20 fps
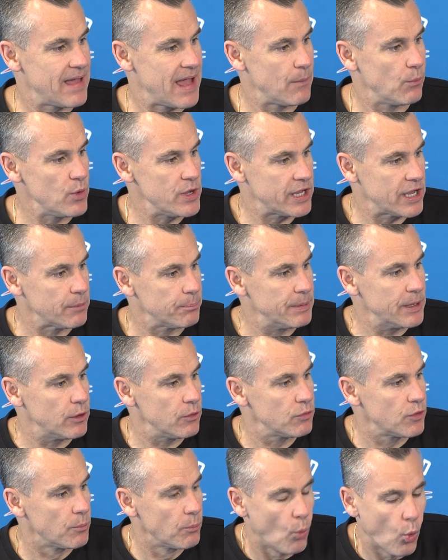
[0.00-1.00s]
And we can be,
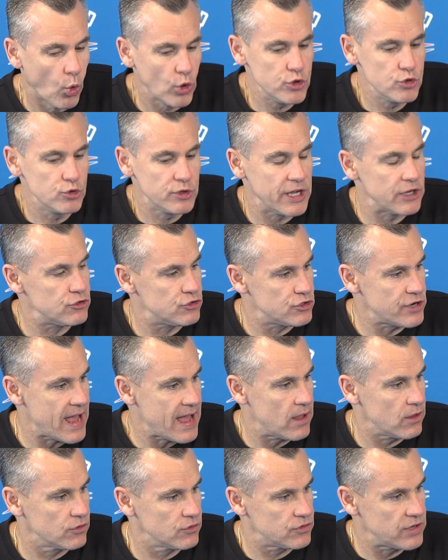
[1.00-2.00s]
the more you get
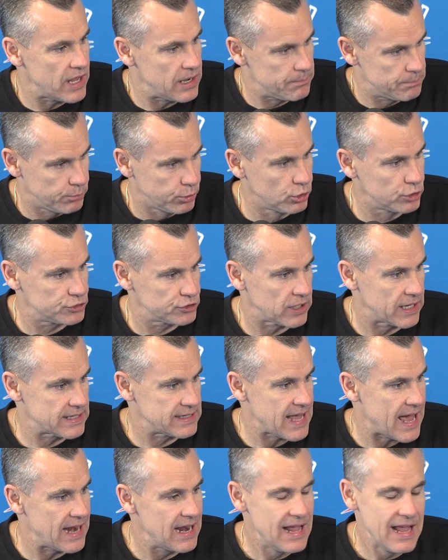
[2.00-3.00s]
challenged and pushed
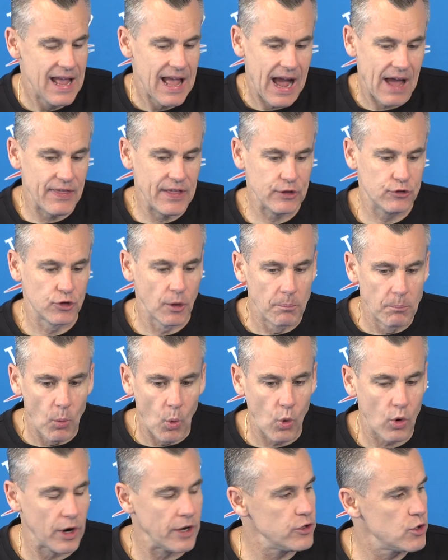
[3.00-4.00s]
like that, I think the
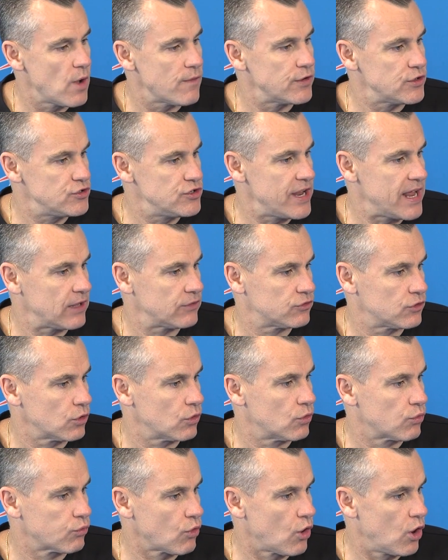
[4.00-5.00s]
more you have a chance to
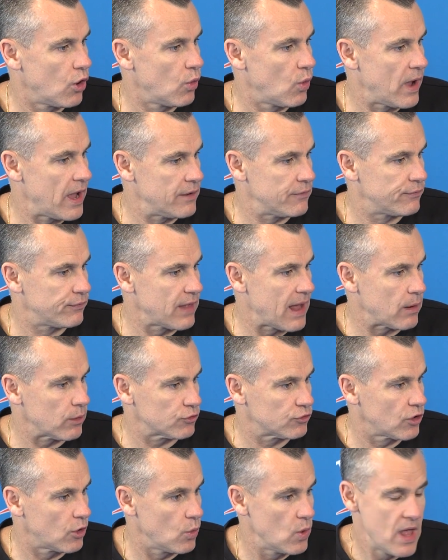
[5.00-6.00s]
grow and flower.
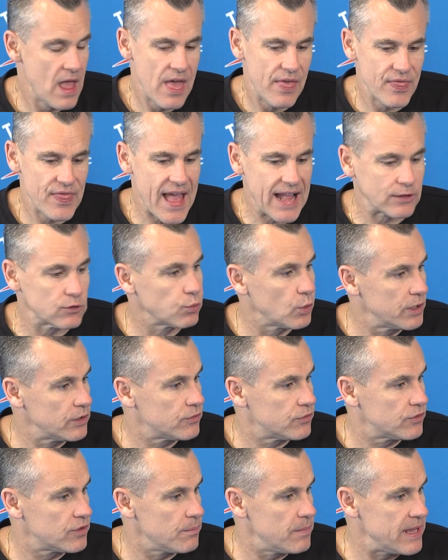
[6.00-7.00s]
So that's what
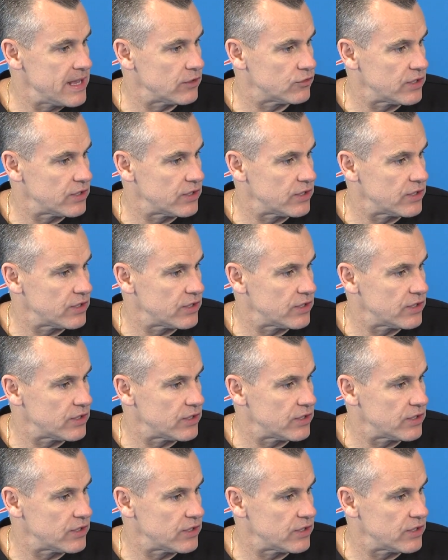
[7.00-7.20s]
it's to me.